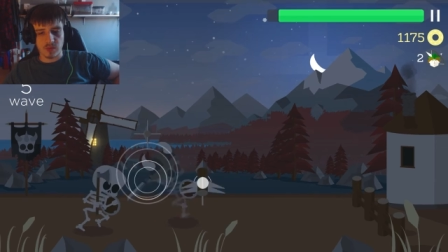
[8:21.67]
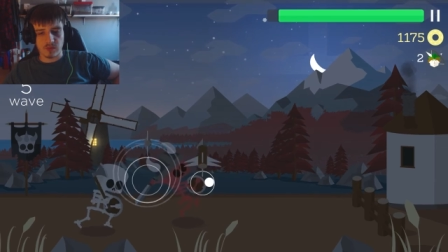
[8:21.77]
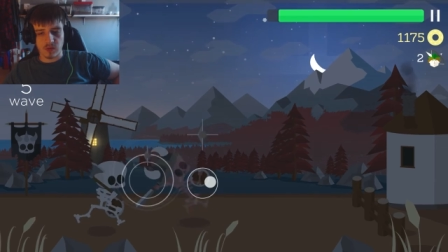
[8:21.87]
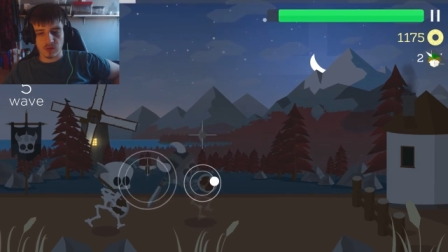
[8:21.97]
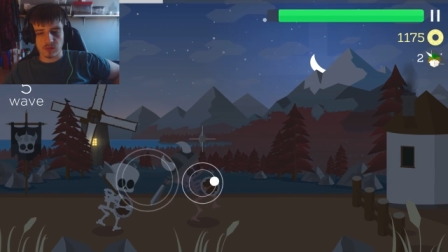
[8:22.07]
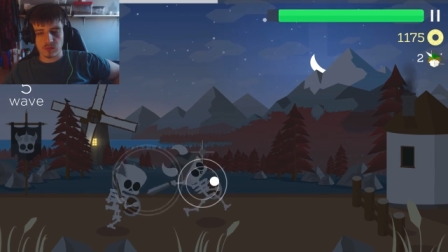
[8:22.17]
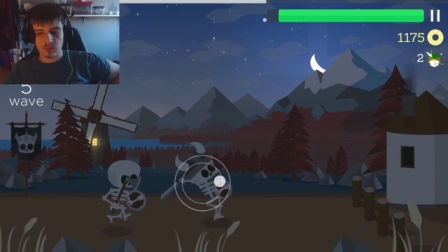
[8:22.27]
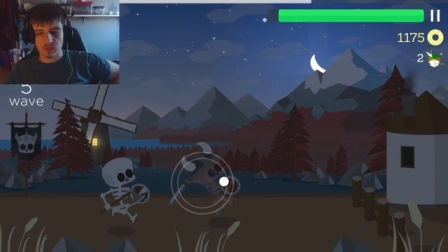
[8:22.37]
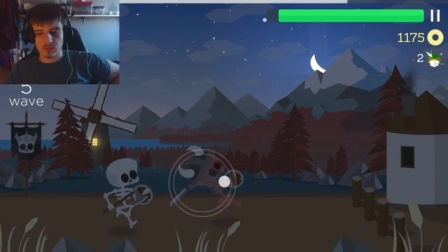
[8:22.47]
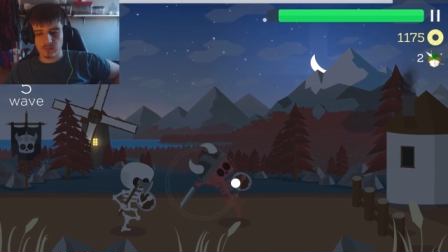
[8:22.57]
wrong.
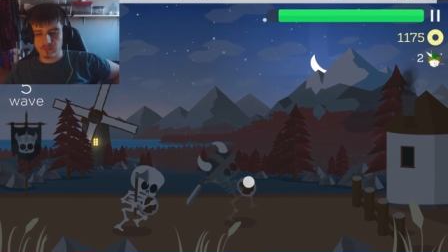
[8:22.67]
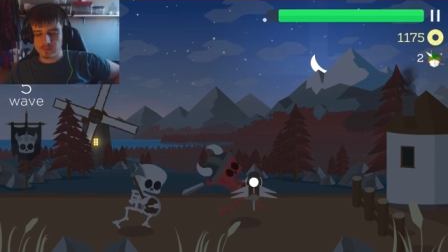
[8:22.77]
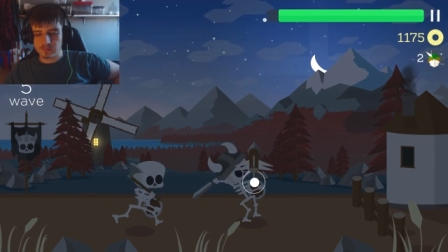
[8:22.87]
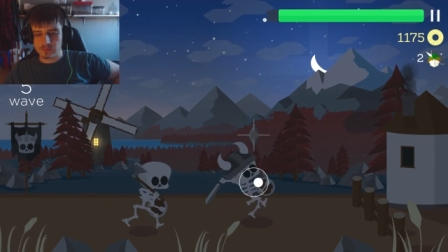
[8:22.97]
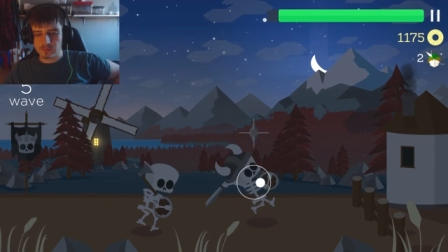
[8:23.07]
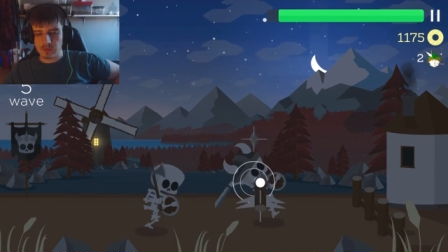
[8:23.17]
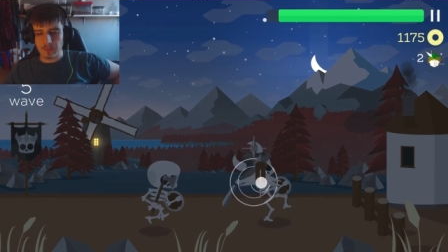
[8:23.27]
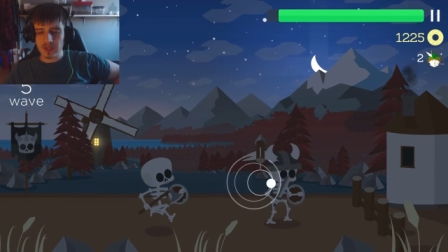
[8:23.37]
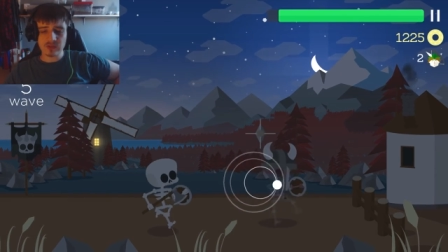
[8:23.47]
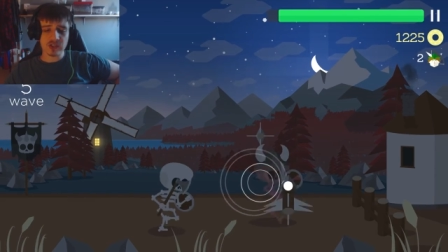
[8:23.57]

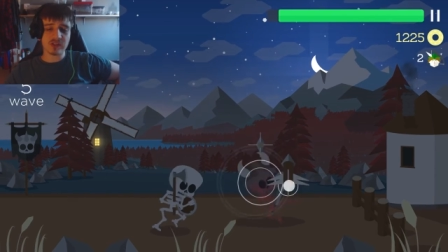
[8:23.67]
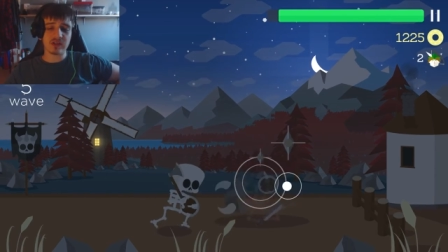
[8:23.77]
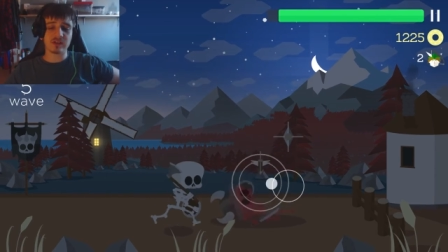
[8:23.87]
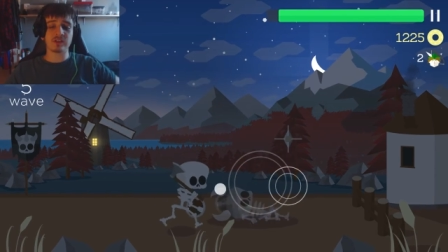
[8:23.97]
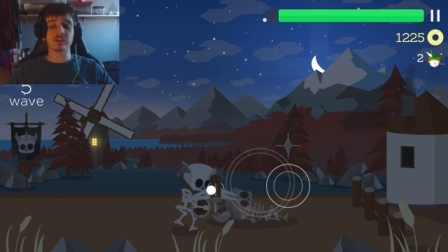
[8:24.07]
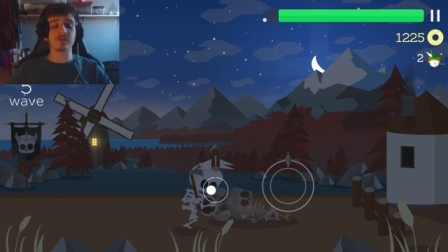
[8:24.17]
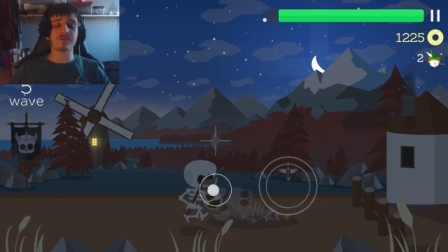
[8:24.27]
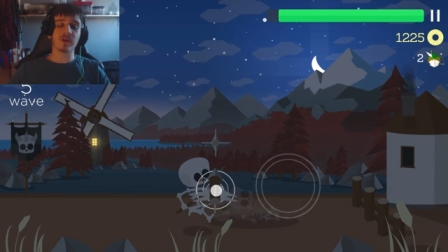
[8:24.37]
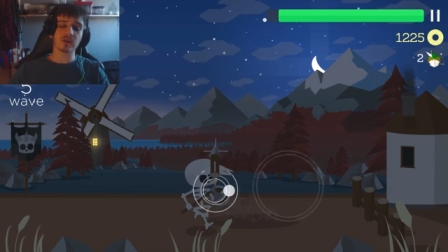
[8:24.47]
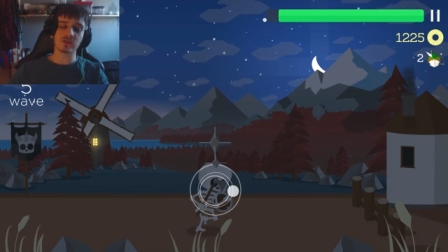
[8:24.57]
But as you can tell, it's just a
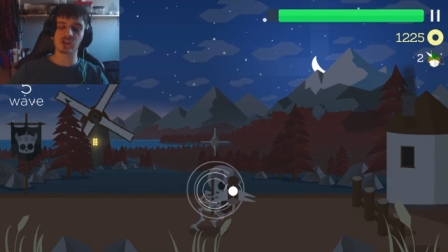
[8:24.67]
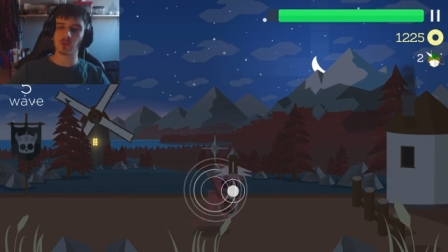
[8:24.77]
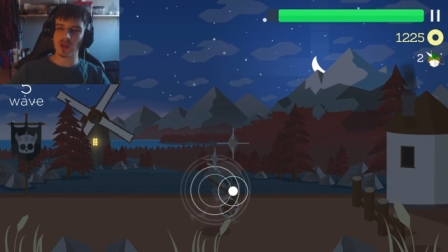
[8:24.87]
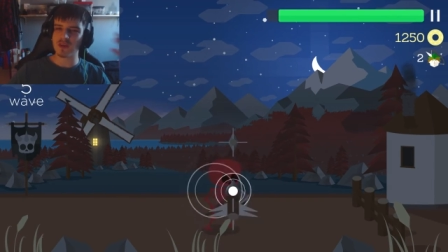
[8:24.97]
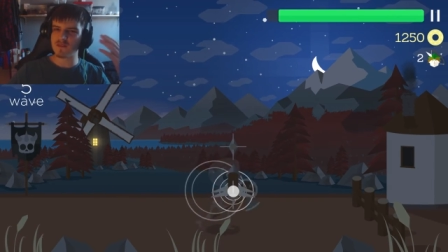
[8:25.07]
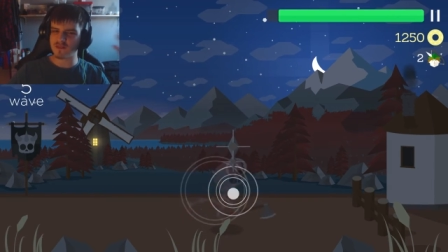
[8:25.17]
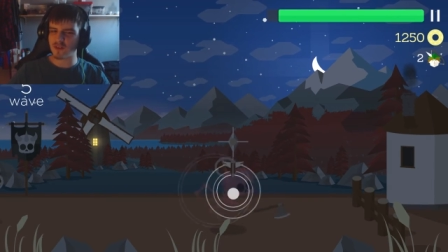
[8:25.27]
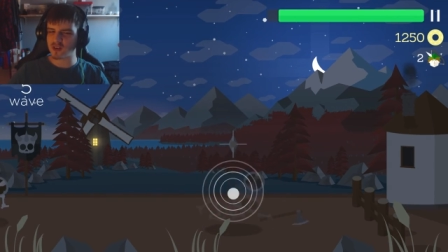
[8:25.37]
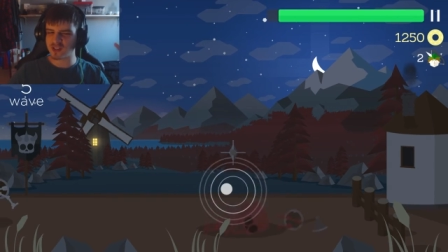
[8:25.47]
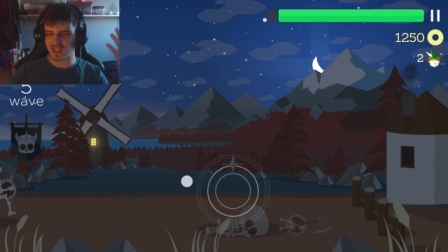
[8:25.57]
fun, sweet,
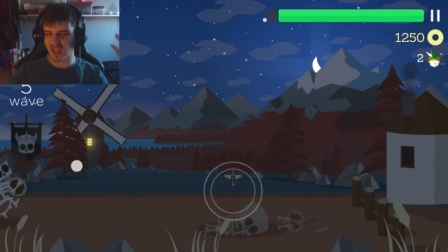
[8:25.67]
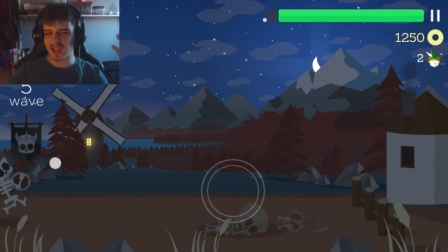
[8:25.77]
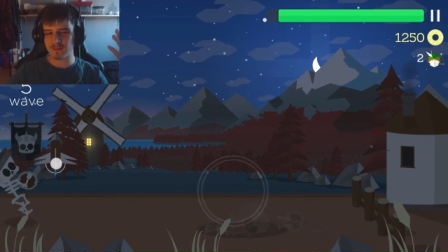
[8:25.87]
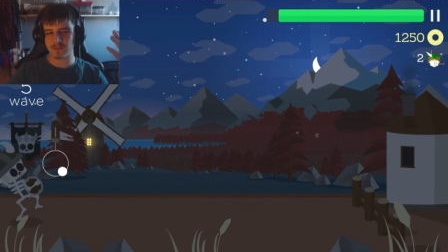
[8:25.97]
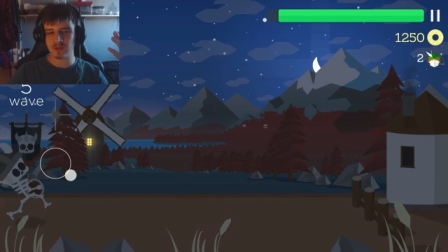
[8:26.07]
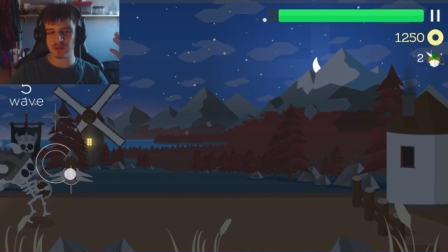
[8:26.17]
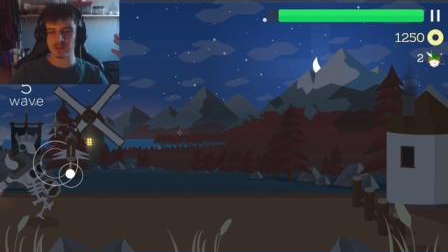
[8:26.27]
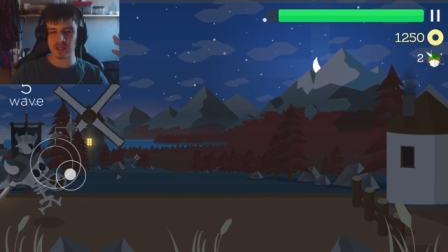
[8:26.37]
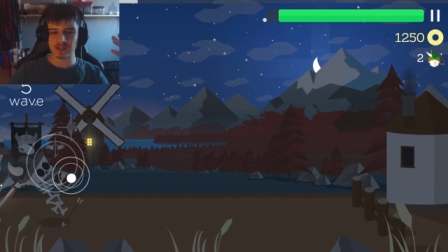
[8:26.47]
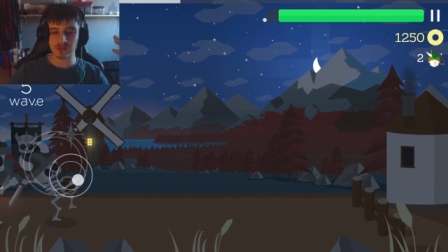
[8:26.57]
fun game
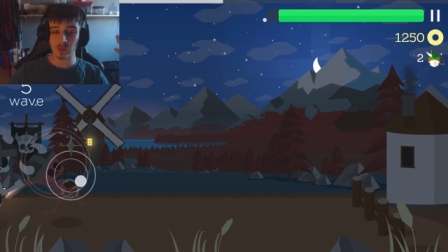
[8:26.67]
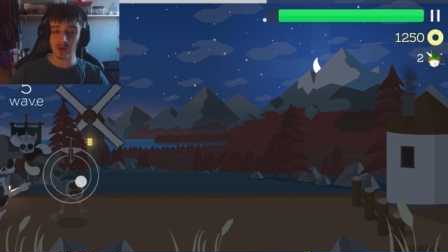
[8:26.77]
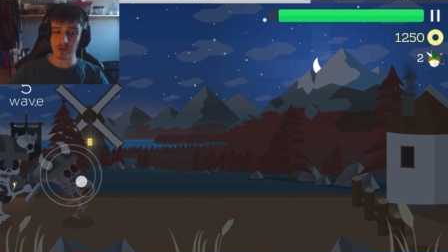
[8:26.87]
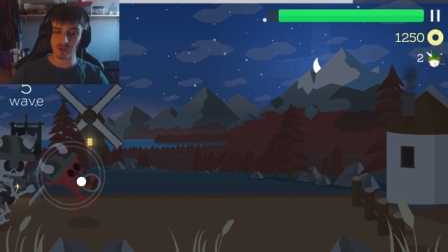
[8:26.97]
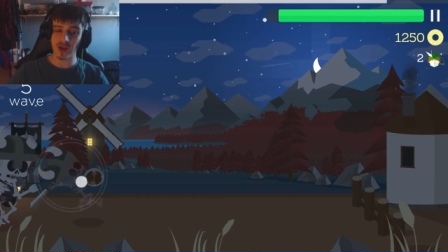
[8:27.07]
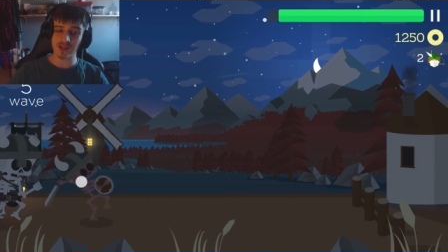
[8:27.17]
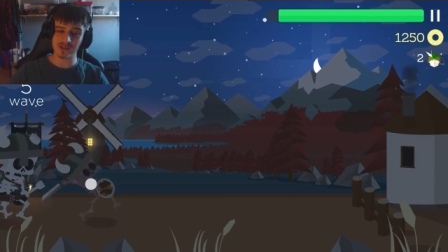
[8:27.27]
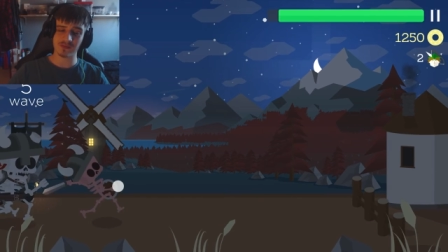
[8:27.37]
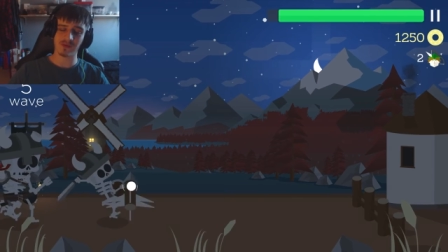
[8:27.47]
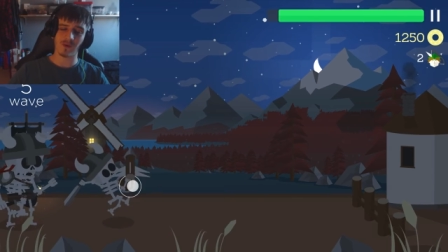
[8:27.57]
that is quite
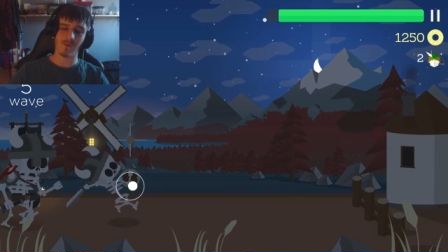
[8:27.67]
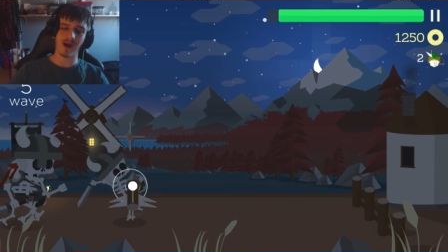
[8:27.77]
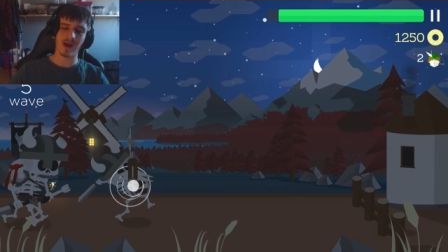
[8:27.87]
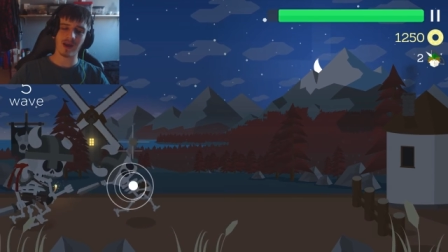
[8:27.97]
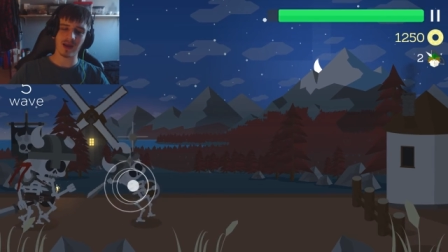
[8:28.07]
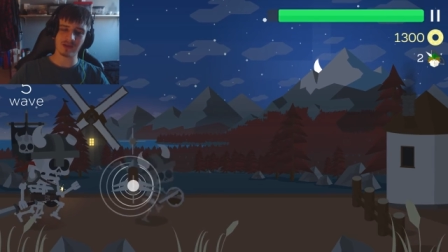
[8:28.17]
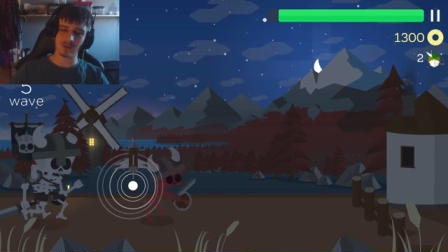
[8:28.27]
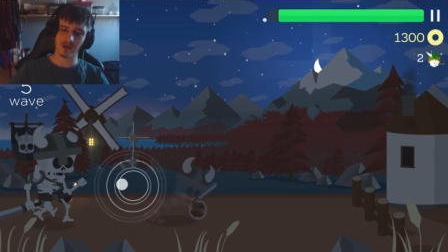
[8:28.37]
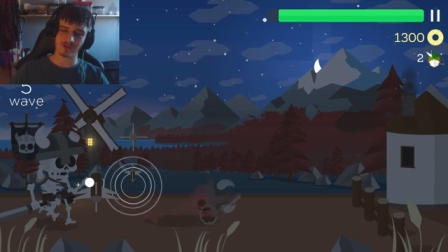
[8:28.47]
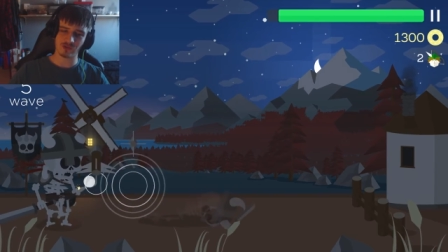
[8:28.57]
creative in a way and
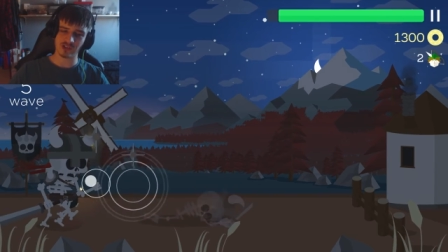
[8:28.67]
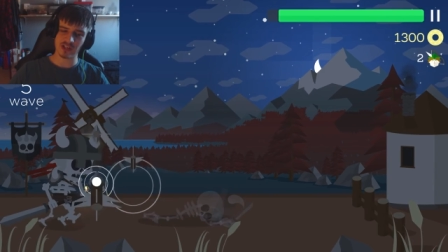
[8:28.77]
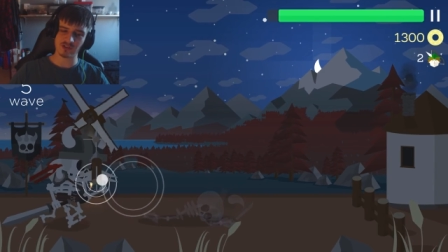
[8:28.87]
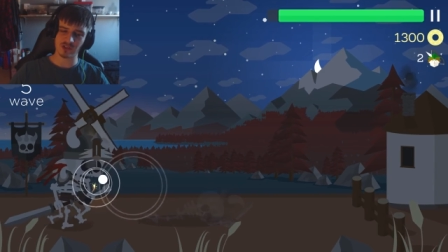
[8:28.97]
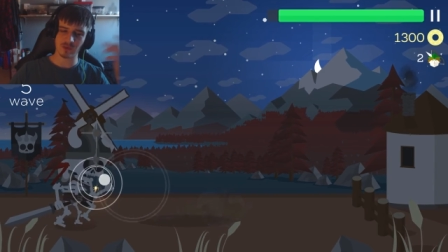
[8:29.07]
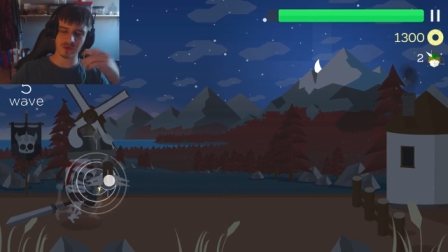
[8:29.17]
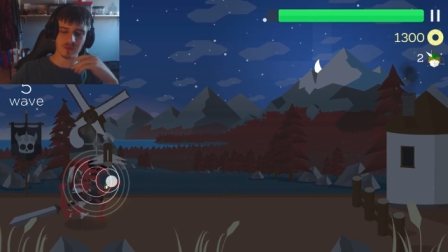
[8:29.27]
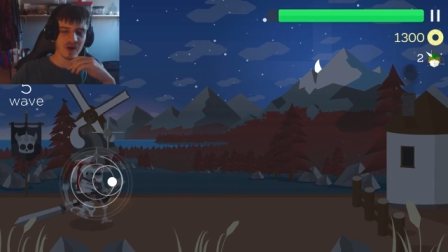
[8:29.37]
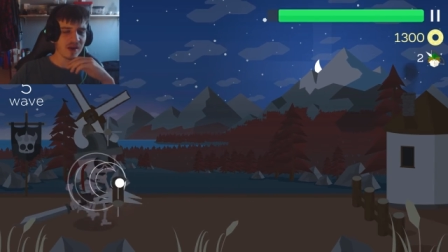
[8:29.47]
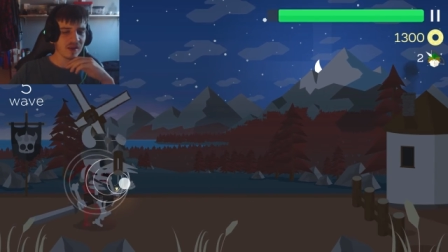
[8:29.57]
quite strategical in a
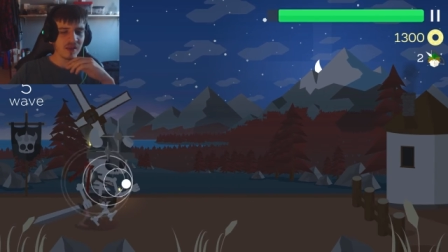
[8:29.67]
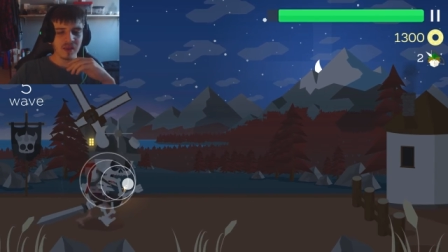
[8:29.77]
way.